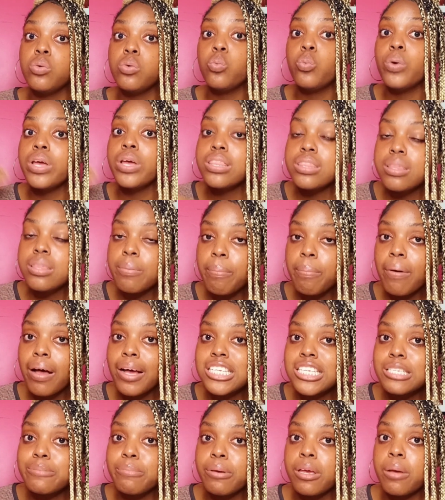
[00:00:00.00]
with the
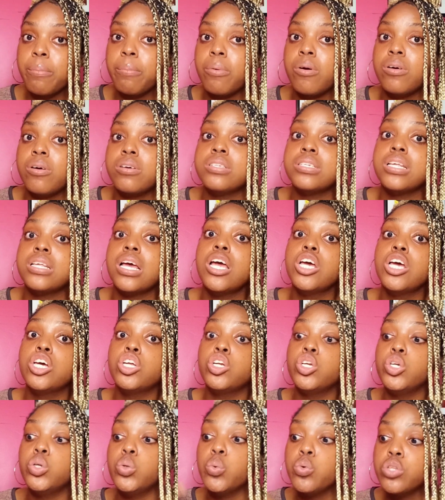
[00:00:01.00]
past papers.
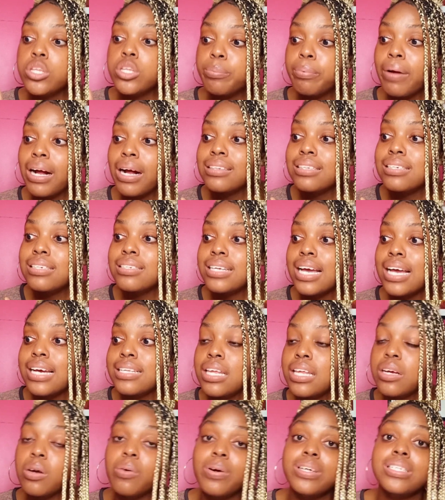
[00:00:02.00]
Do the practice
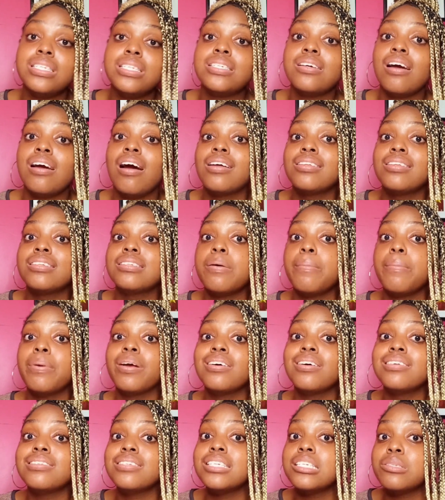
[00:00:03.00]
essay questions,
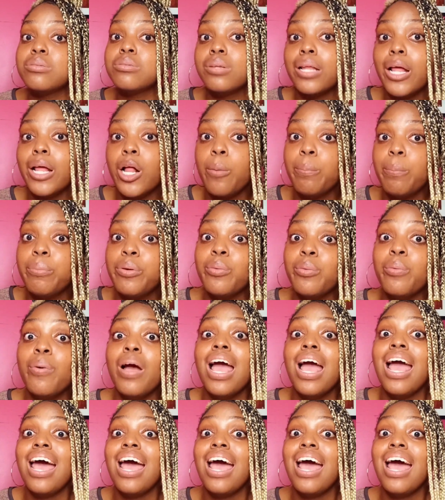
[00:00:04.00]
because this will help you.